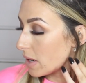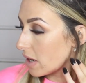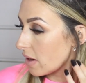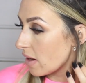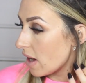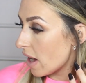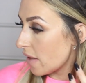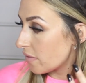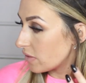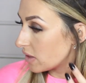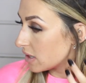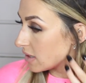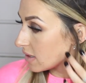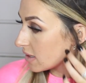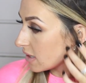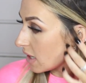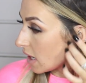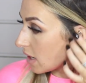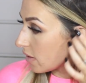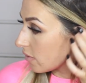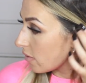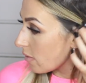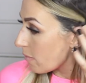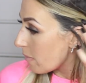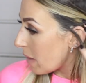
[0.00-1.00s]
mirror, everything's
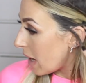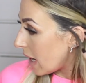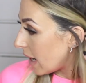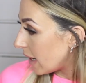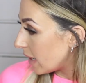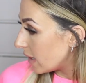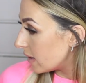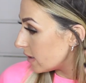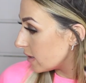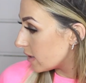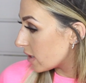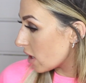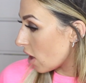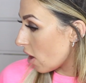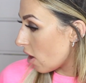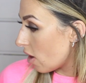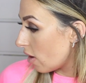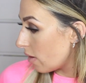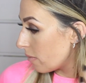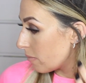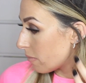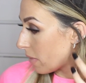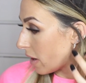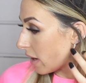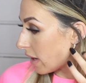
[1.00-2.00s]
kind of remained
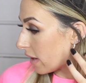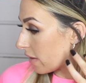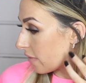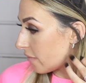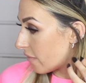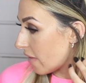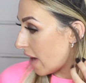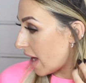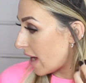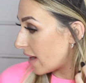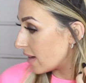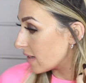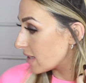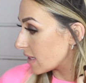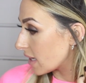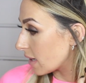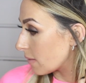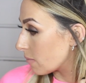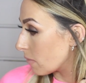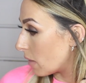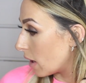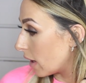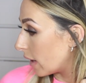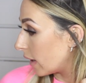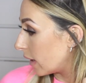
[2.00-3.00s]
on my face,
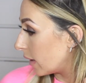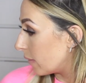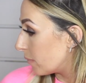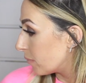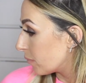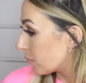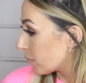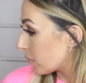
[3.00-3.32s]
like my